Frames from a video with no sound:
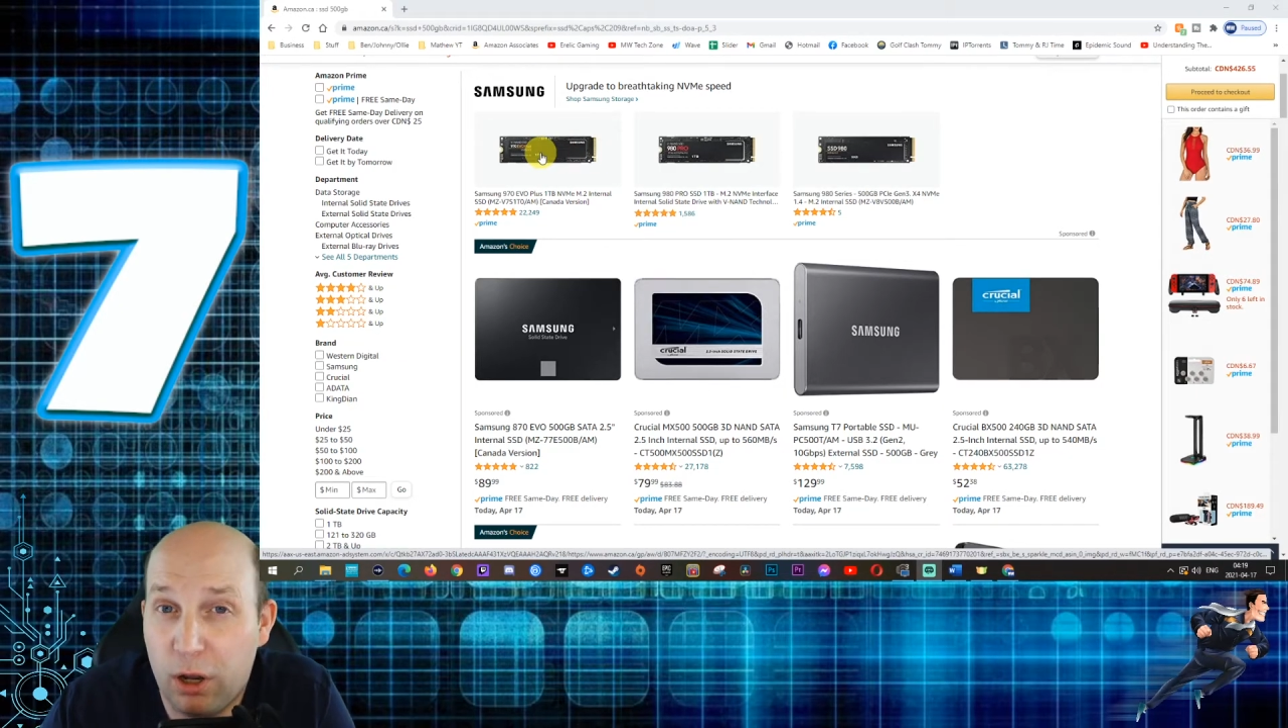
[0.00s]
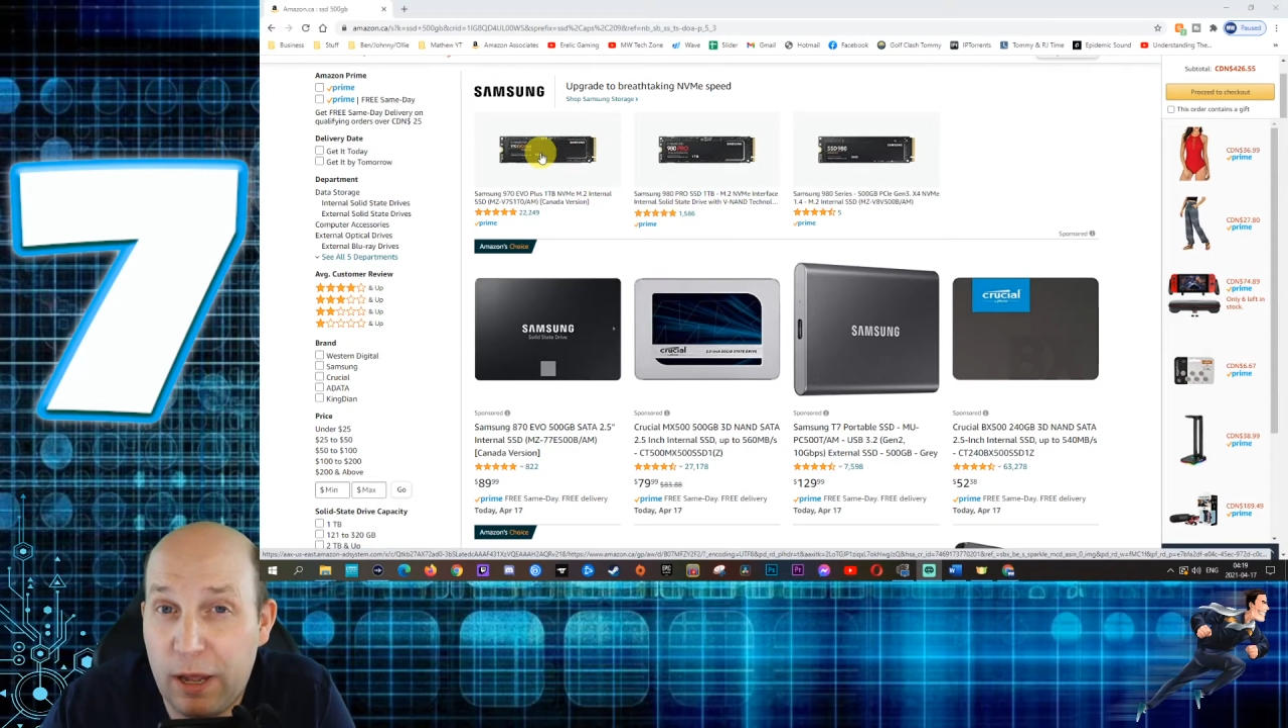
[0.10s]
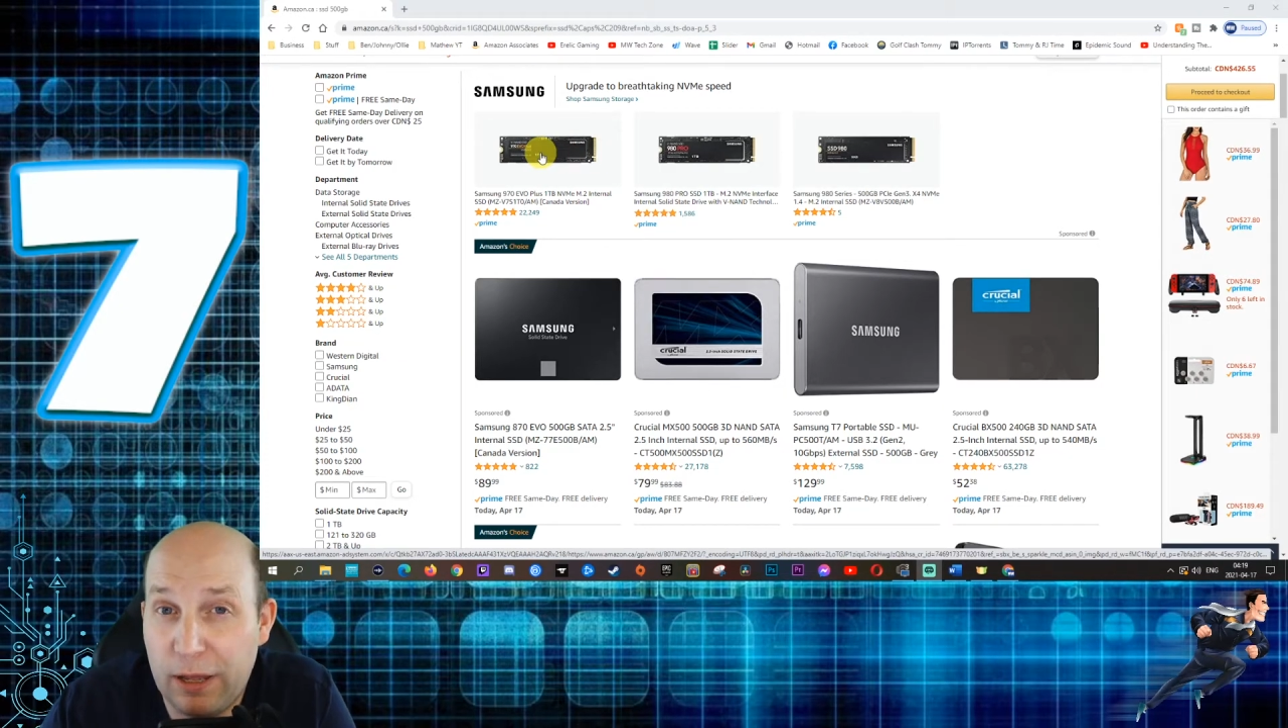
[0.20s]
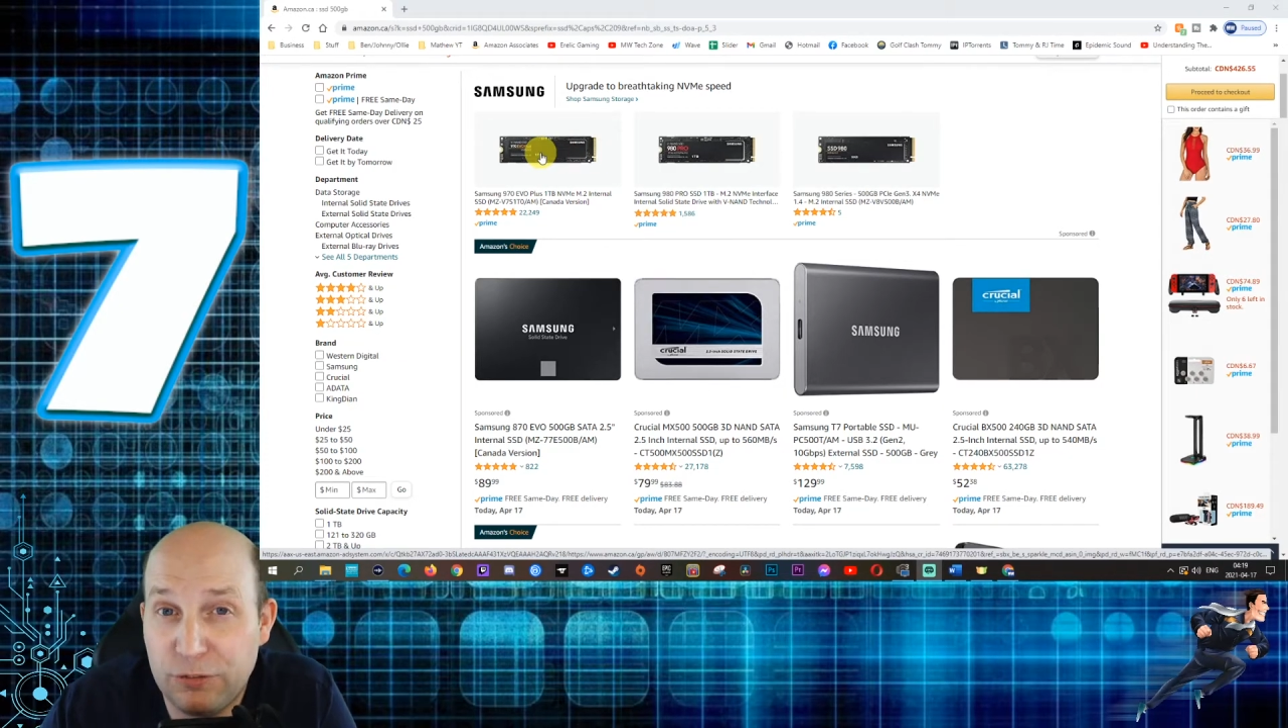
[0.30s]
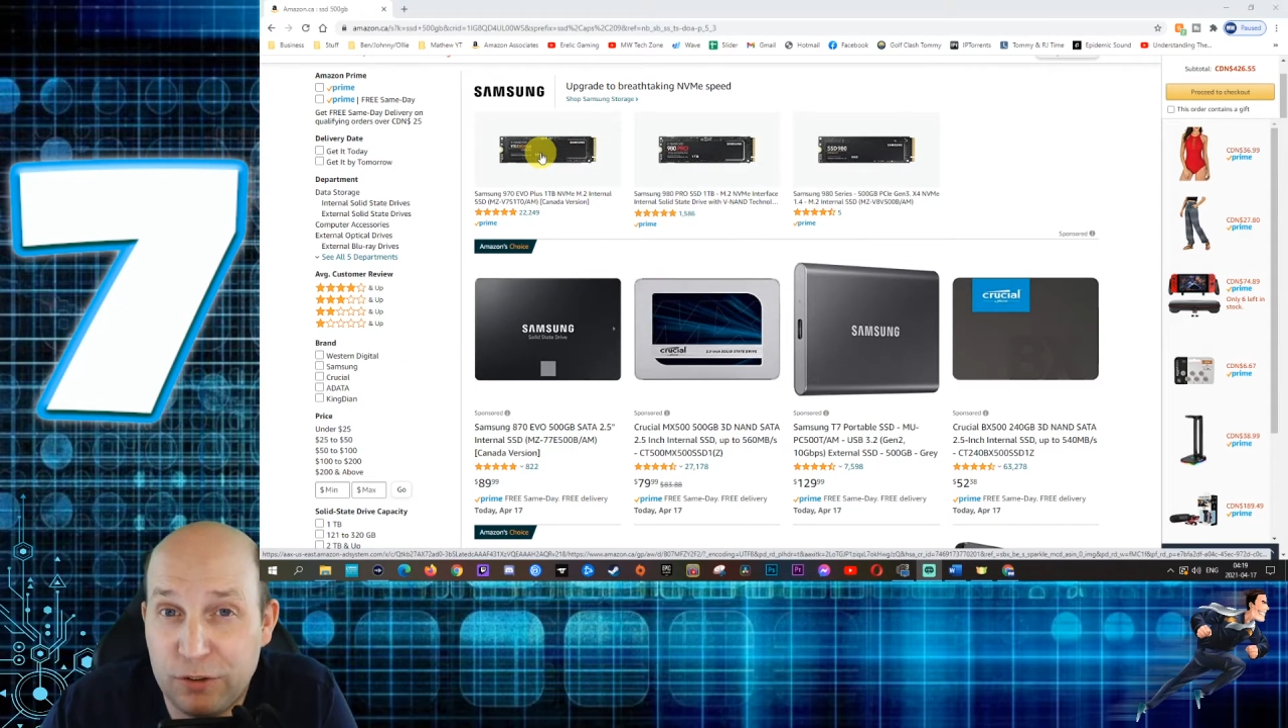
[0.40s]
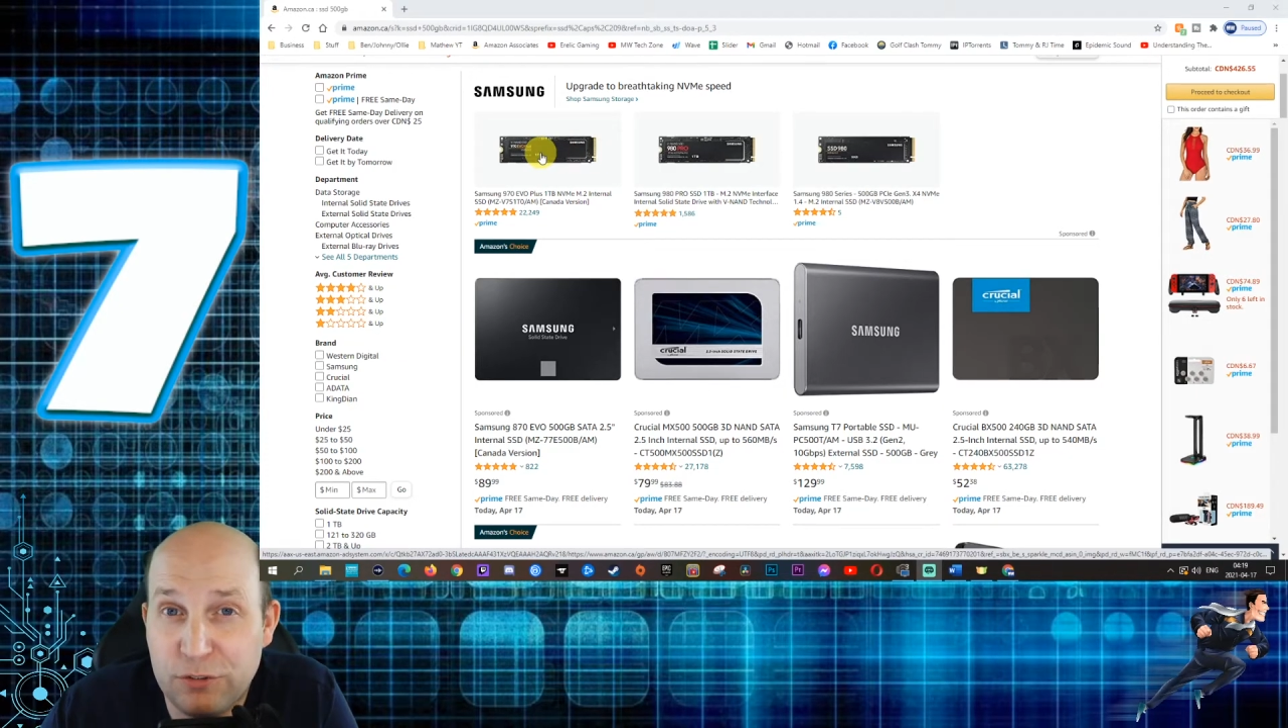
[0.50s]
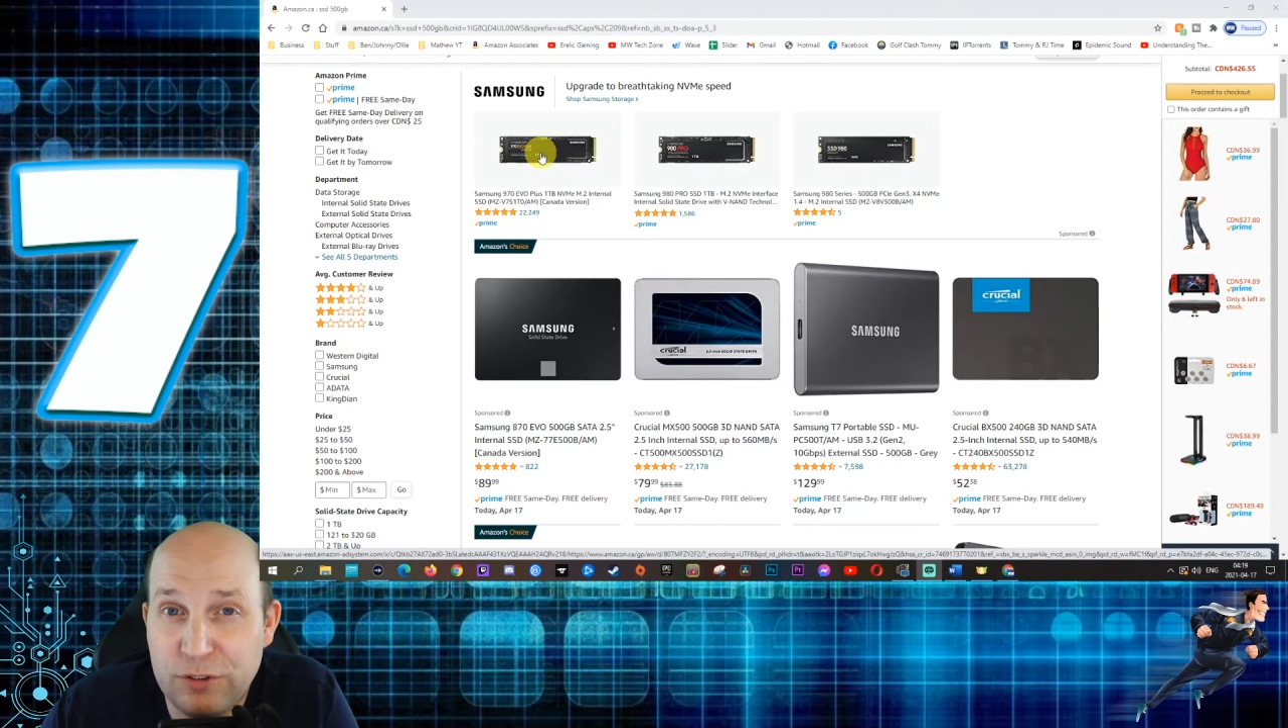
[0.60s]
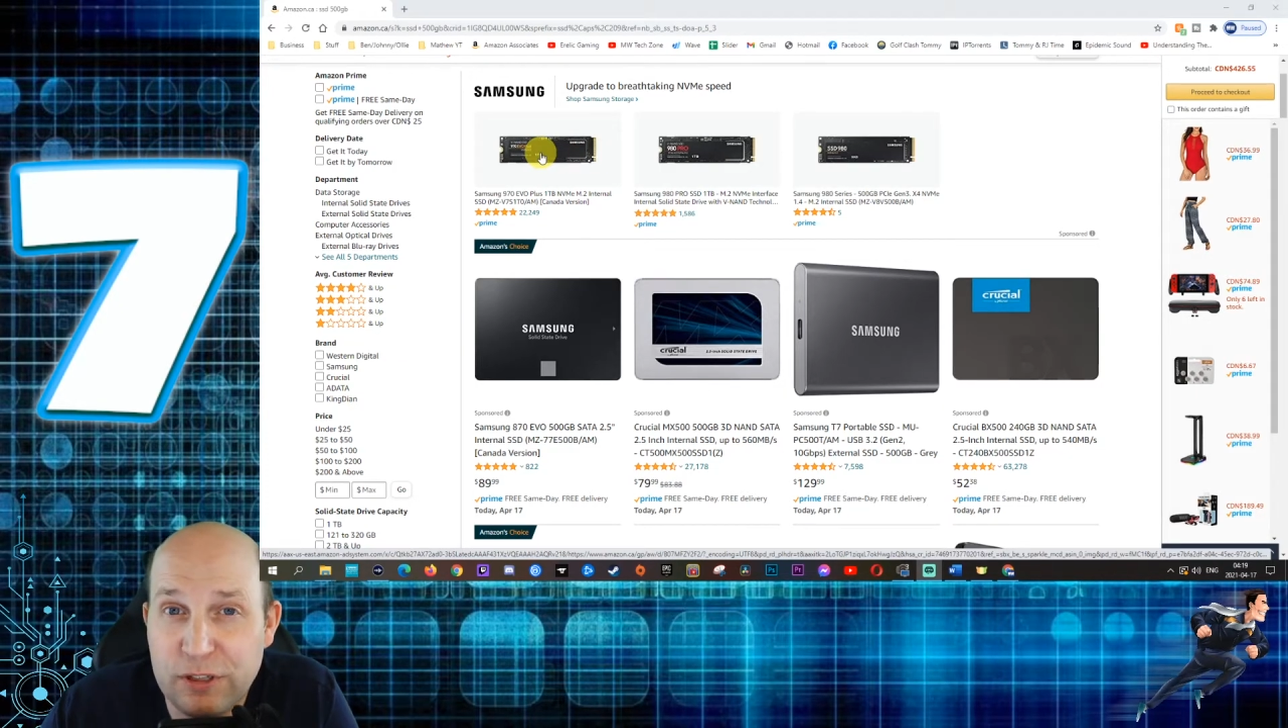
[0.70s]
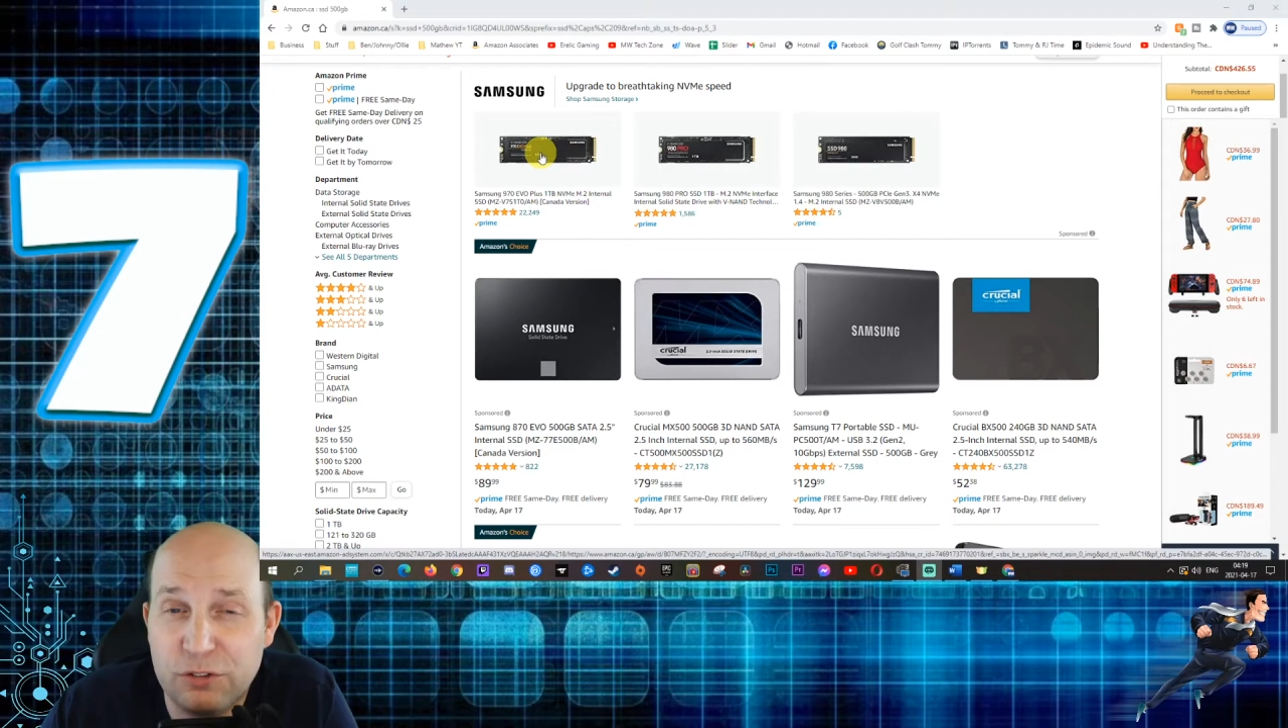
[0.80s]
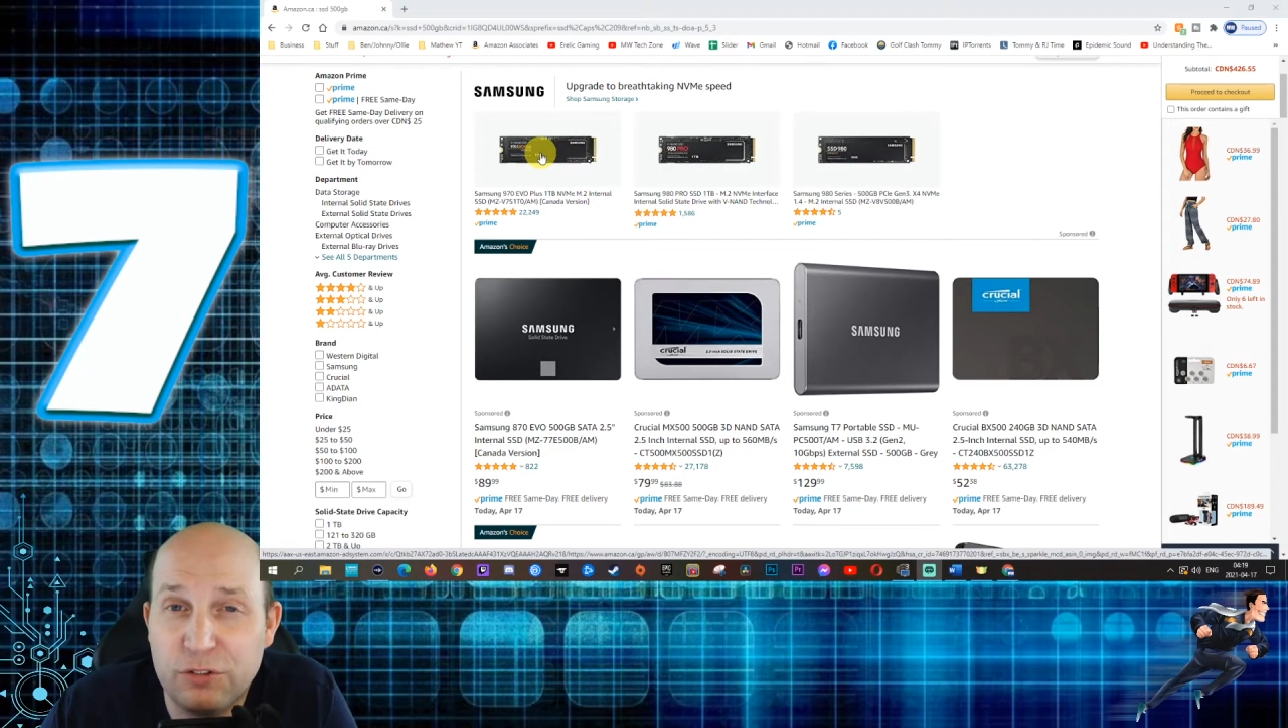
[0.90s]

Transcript: SSDs.